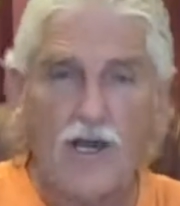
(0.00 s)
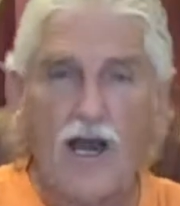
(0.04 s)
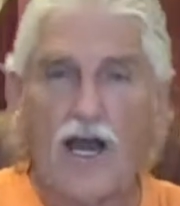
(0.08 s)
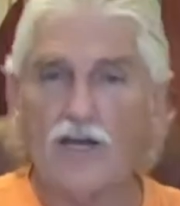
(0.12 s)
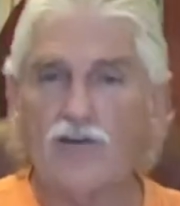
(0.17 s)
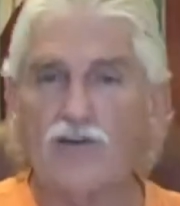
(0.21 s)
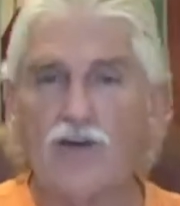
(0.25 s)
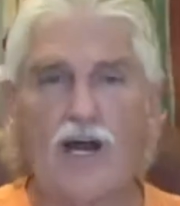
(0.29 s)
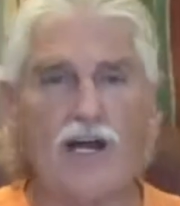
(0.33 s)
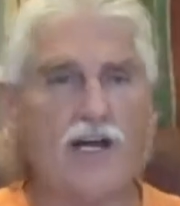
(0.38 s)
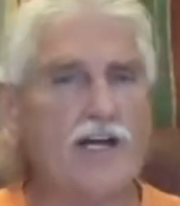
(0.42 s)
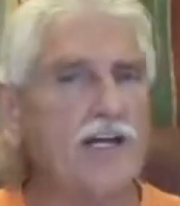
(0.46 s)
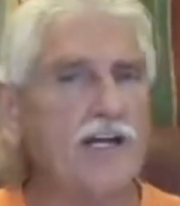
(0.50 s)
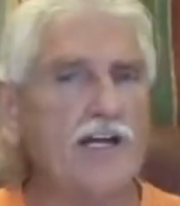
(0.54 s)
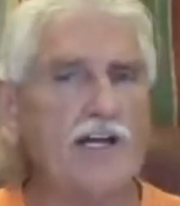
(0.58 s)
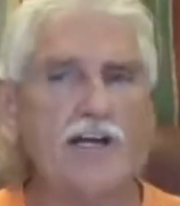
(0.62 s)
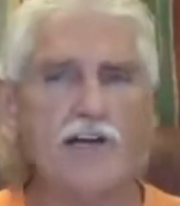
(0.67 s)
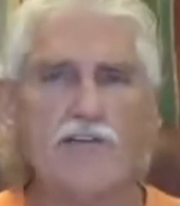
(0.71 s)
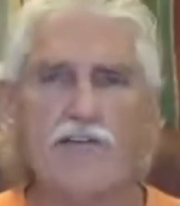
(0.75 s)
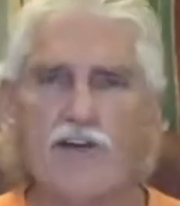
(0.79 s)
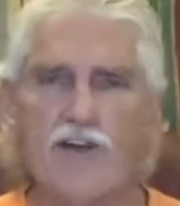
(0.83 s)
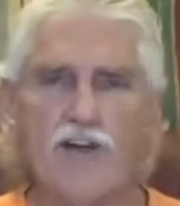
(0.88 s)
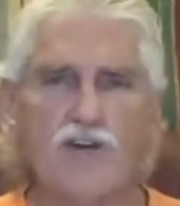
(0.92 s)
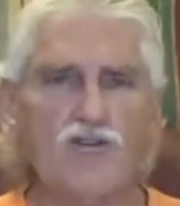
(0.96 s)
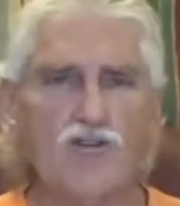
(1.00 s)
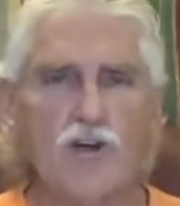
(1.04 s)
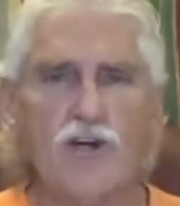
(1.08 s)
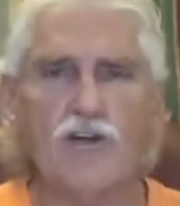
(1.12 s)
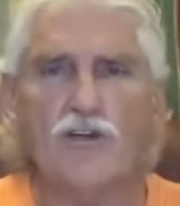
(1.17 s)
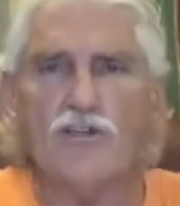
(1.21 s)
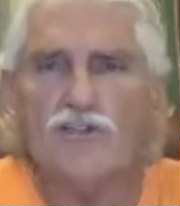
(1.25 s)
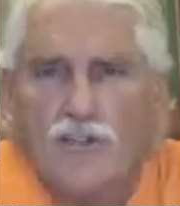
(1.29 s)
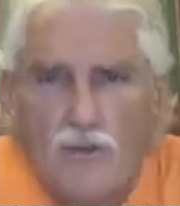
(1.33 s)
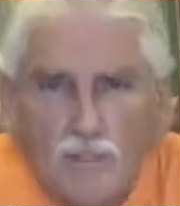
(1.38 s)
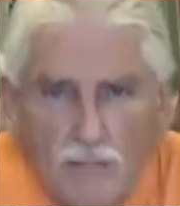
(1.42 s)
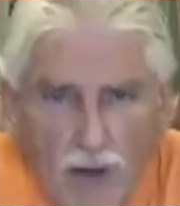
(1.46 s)
I try to get into the
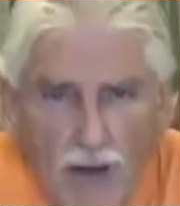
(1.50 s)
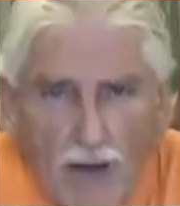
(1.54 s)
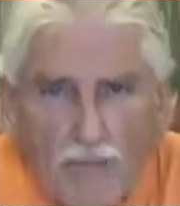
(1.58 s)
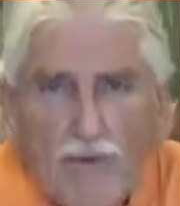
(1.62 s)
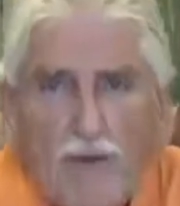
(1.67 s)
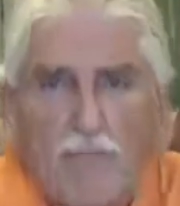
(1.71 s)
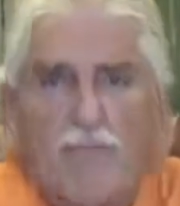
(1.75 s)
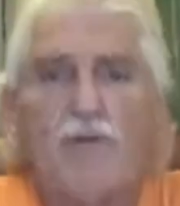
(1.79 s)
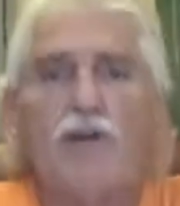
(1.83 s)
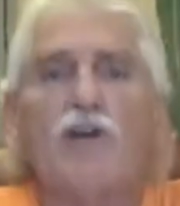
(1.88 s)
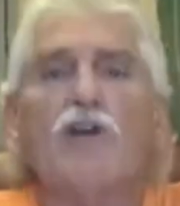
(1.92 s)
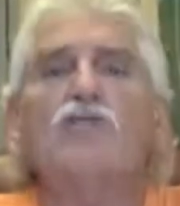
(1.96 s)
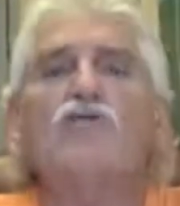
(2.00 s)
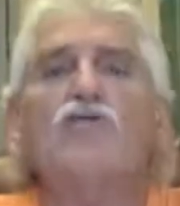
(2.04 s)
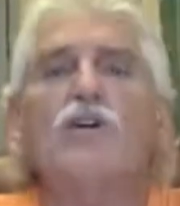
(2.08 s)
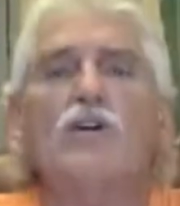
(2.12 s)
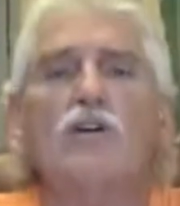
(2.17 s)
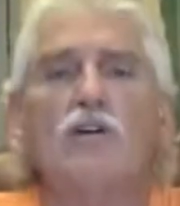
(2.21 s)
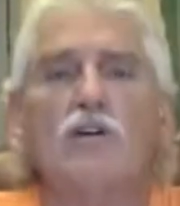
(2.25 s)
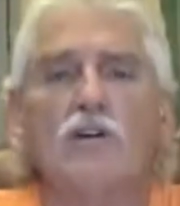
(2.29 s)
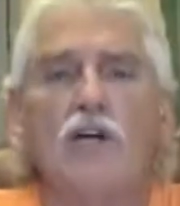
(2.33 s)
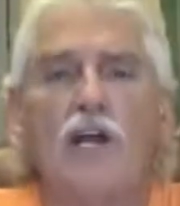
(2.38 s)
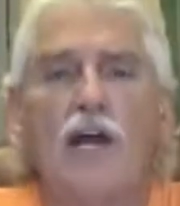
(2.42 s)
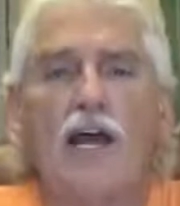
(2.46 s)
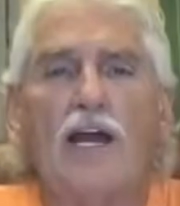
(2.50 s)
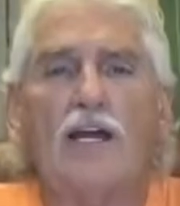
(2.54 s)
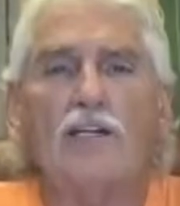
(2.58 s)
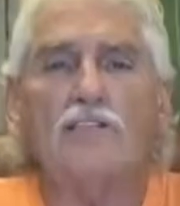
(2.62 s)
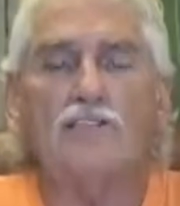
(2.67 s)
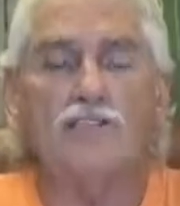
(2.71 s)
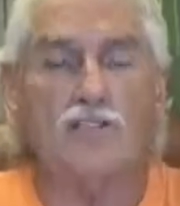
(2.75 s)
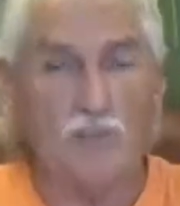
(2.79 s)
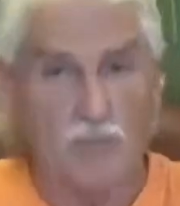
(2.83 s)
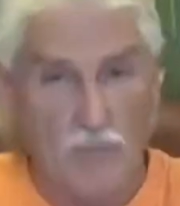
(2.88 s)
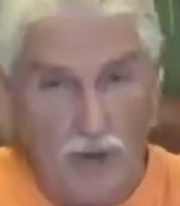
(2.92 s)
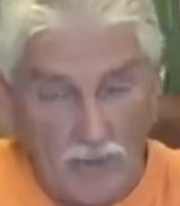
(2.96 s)
adrenals and pop up the adrenal
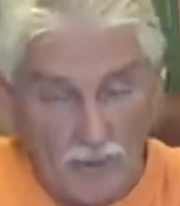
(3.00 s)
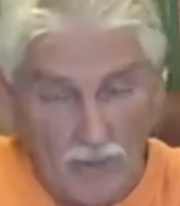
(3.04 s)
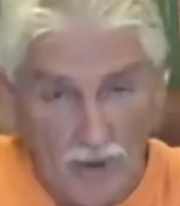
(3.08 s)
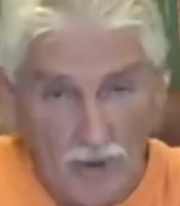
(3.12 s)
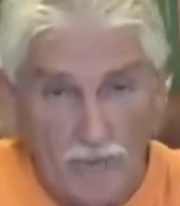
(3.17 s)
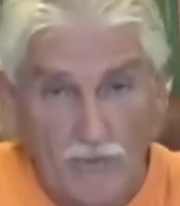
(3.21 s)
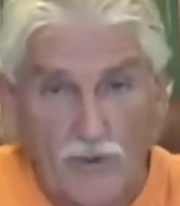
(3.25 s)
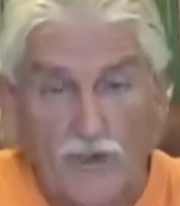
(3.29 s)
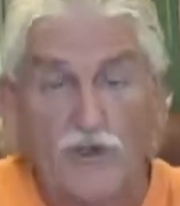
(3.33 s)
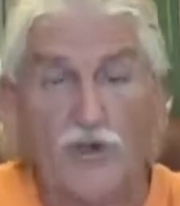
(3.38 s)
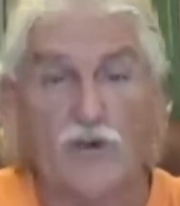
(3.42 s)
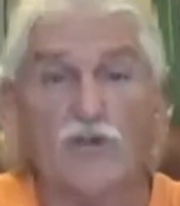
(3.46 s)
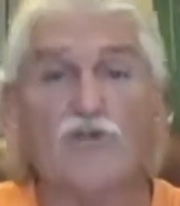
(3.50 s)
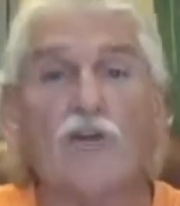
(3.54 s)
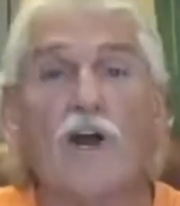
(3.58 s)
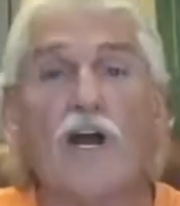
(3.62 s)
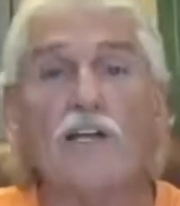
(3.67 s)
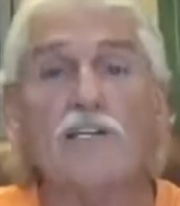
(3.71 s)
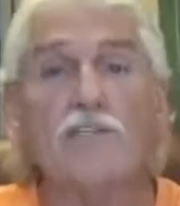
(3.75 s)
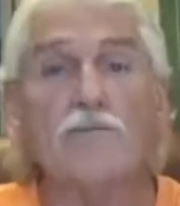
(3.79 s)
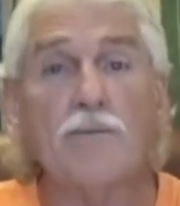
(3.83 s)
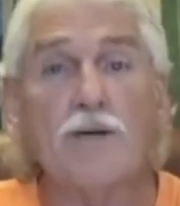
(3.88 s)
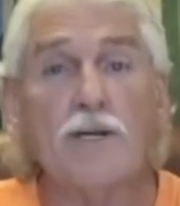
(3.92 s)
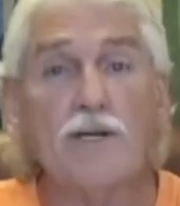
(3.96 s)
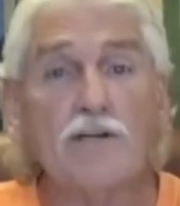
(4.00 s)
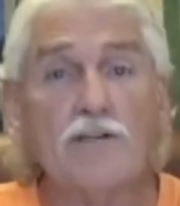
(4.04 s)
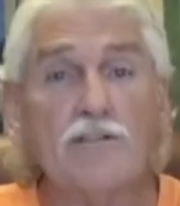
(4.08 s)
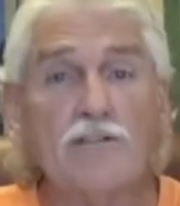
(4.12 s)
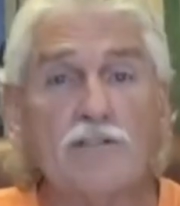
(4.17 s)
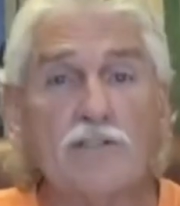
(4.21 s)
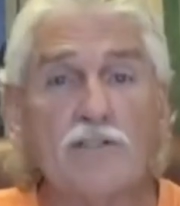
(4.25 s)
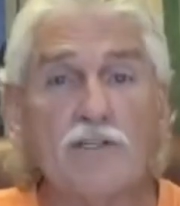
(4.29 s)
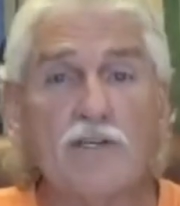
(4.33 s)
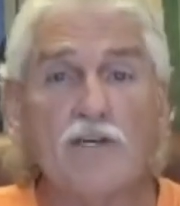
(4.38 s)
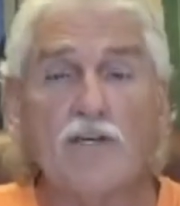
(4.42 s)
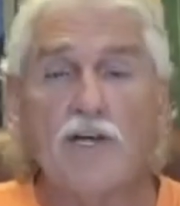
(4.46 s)
glands to pop up
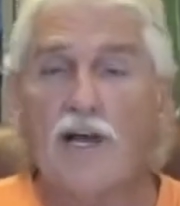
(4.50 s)
neurotransmitters.